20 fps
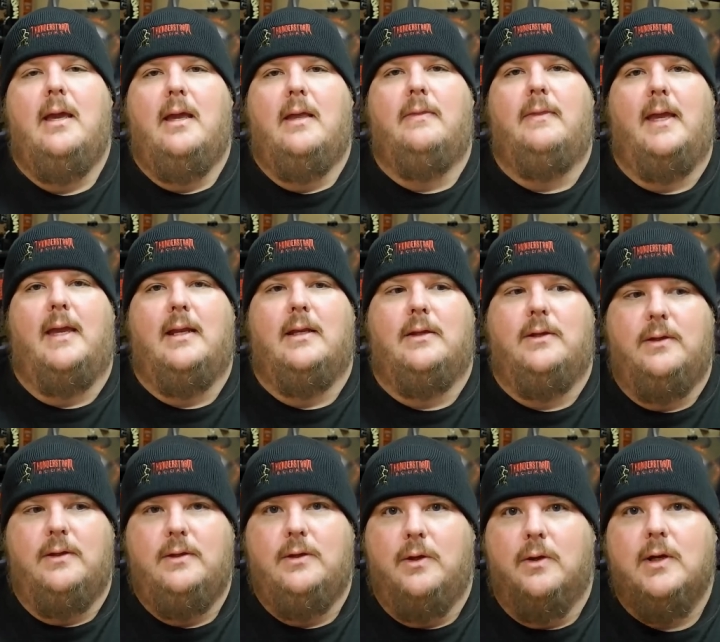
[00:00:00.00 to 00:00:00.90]
then
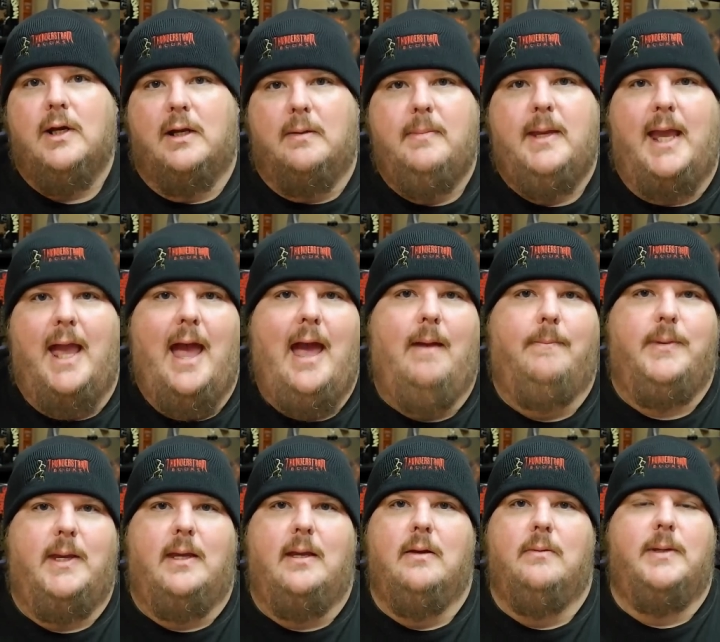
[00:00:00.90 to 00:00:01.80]
you're going to be
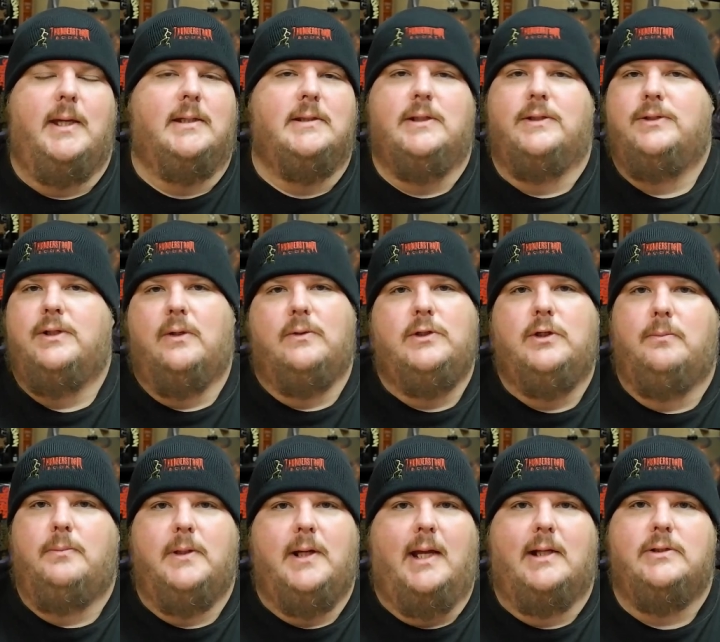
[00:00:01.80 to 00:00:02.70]
happy here because there's no
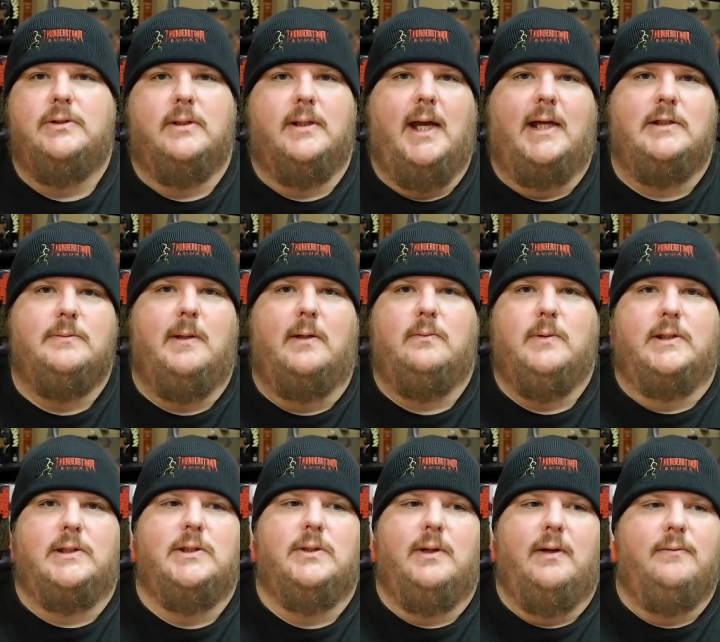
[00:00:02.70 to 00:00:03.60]
supernatural aspect
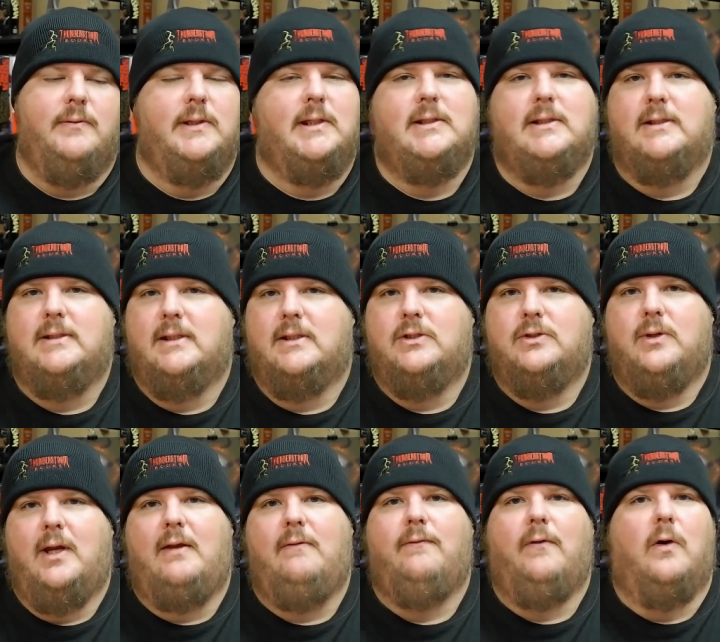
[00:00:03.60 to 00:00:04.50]
whatsoever. This is a
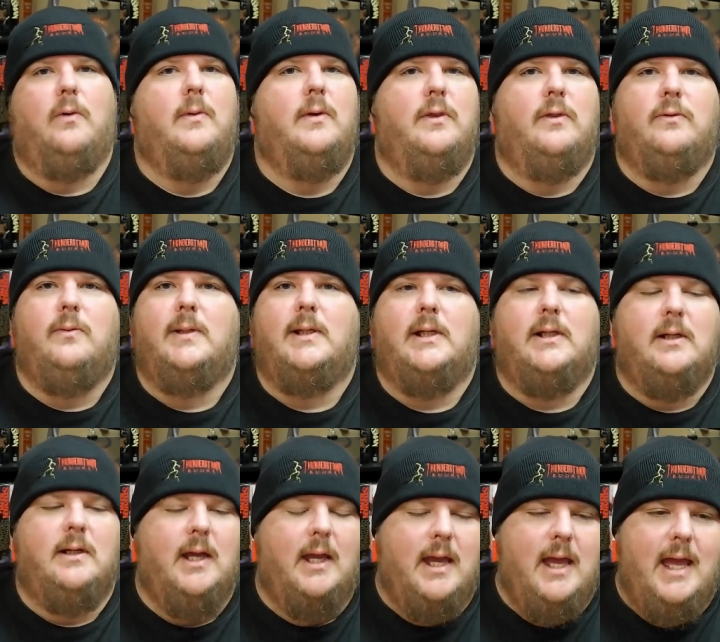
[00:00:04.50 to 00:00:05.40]
straightforward
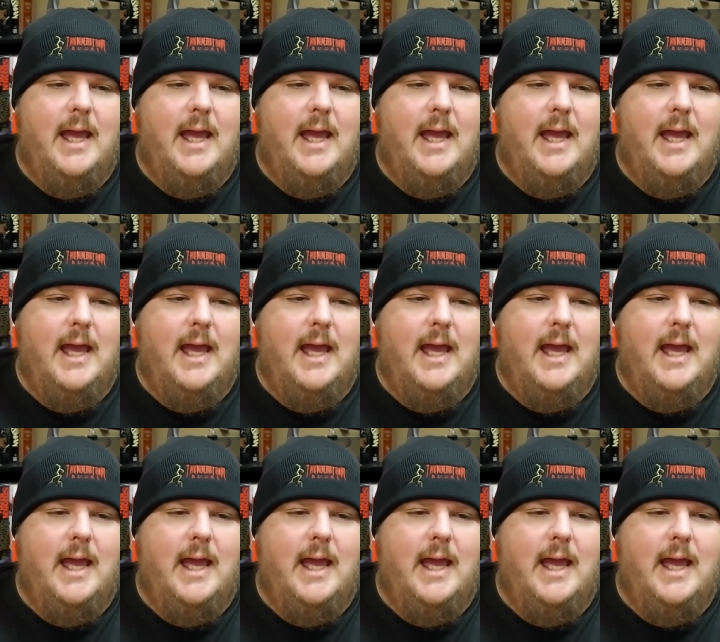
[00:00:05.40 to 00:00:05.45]
thriller.